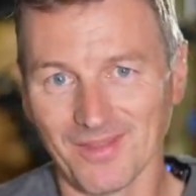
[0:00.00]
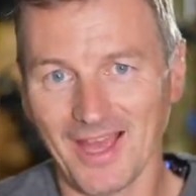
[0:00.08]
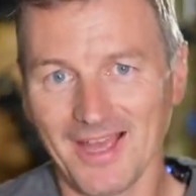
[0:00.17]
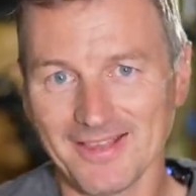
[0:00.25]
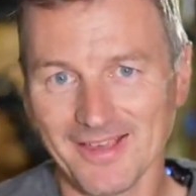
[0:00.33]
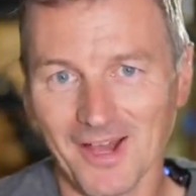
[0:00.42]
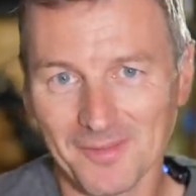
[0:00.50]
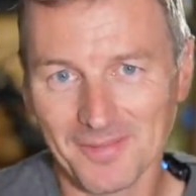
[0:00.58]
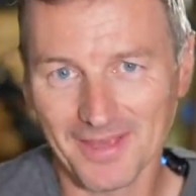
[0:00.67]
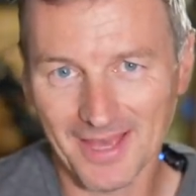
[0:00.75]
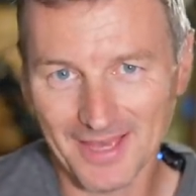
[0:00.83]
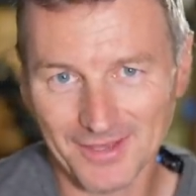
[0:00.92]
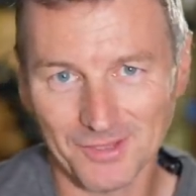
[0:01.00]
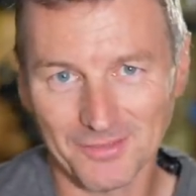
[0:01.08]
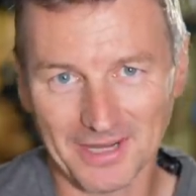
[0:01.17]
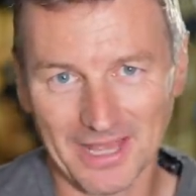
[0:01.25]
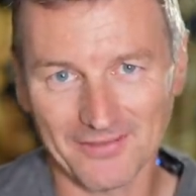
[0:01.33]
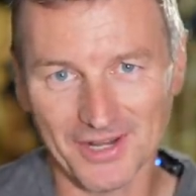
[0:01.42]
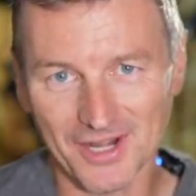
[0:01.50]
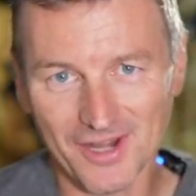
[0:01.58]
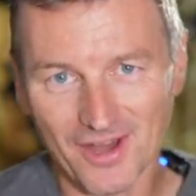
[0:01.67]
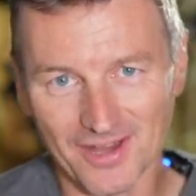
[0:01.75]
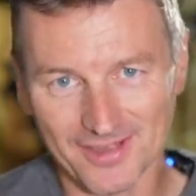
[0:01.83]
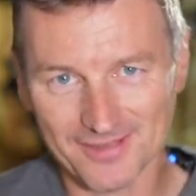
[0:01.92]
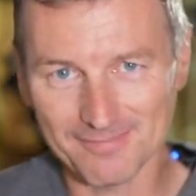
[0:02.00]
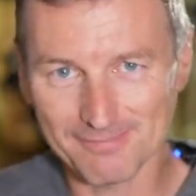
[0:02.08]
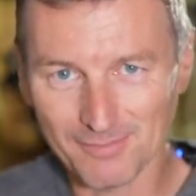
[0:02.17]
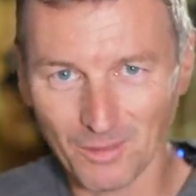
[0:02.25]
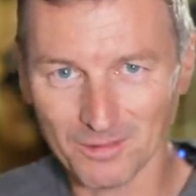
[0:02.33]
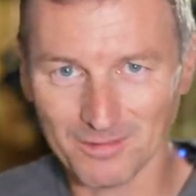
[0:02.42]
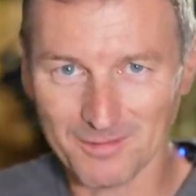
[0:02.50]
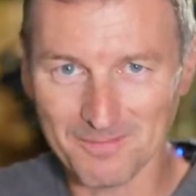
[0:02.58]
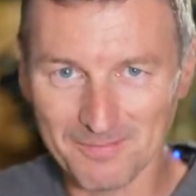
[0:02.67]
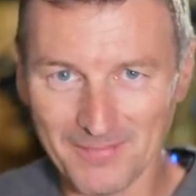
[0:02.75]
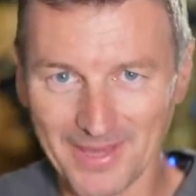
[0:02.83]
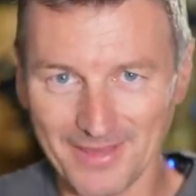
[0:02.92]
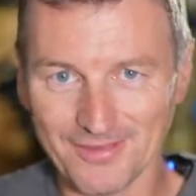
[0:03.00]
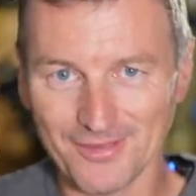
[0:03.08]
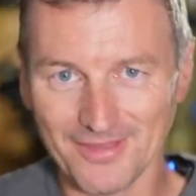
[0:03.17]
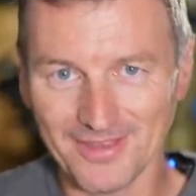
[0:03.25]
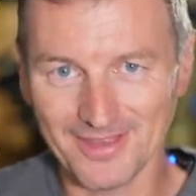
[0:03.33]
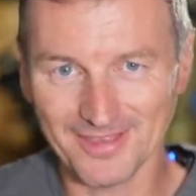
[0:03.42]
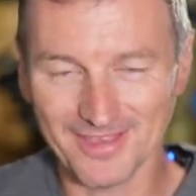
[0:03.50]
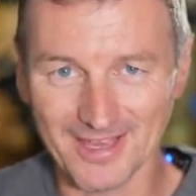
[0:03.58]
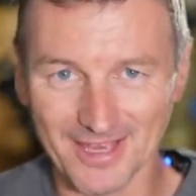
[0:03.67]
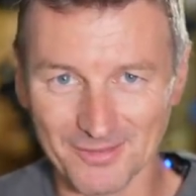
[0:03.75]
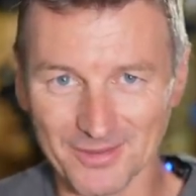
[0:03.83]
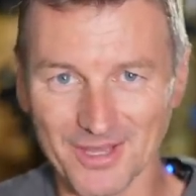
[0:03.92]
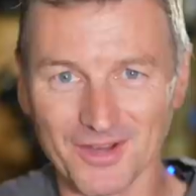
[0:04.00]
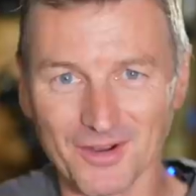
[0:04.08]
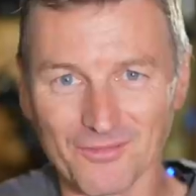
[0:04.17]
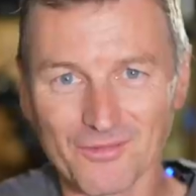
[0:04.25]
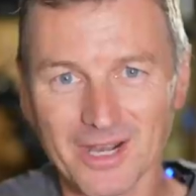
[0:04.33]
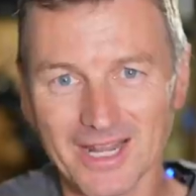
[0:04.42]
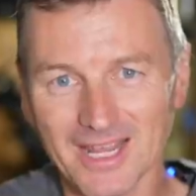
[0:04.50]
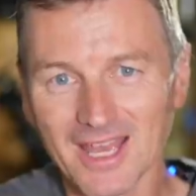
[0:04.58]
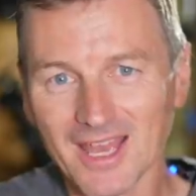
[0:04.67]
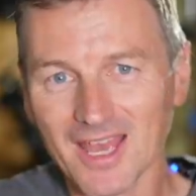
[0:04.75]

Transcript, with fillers: hazy IPAs, you want to give a nice malt base to these things with a, a really